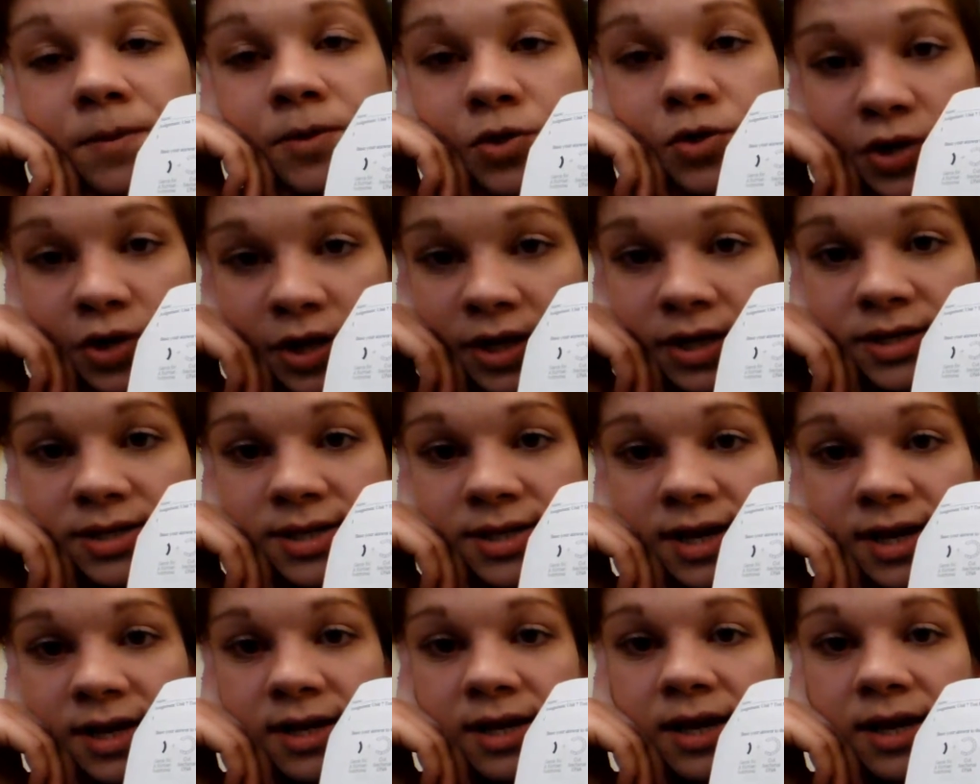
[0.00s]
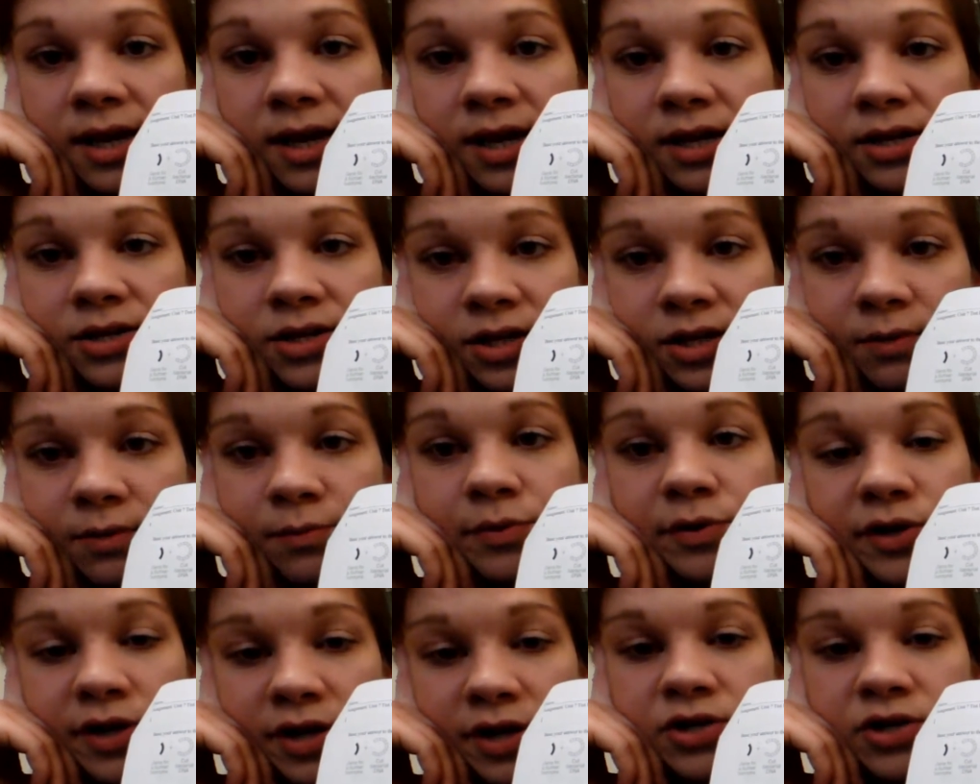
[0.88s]
translate it into the
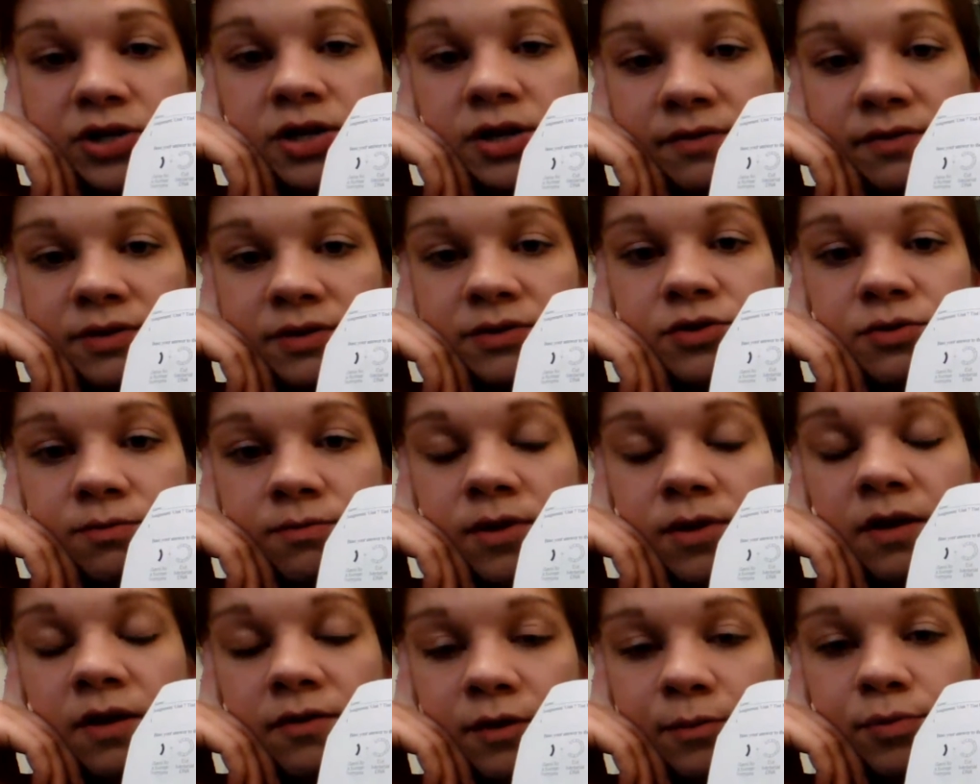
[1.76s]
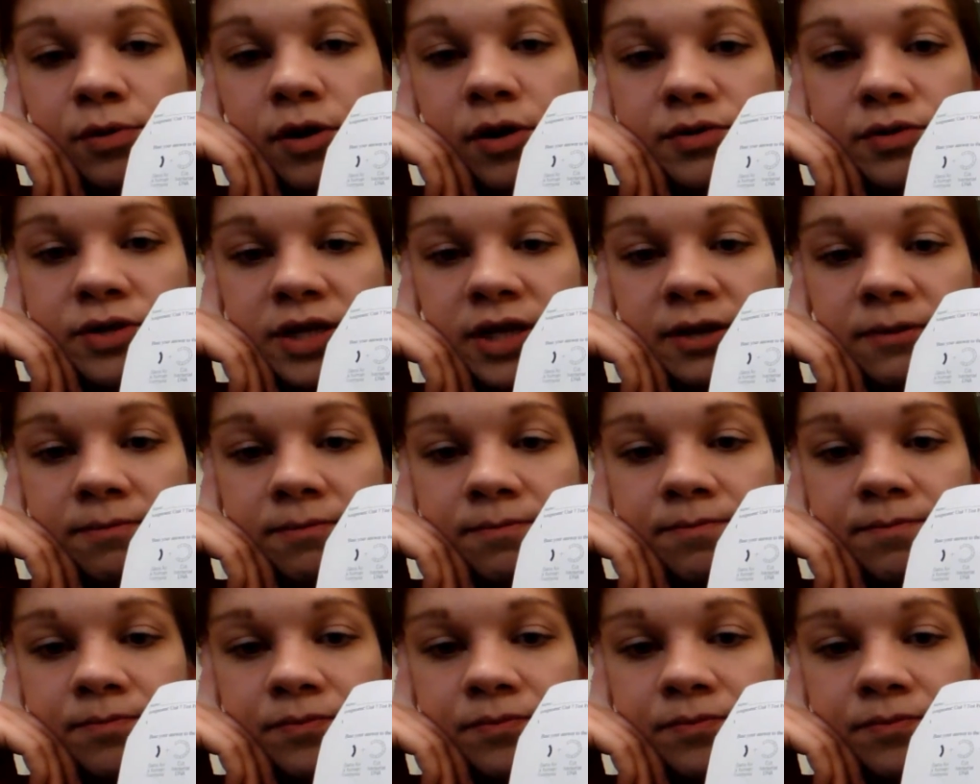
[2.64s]
production of a protein.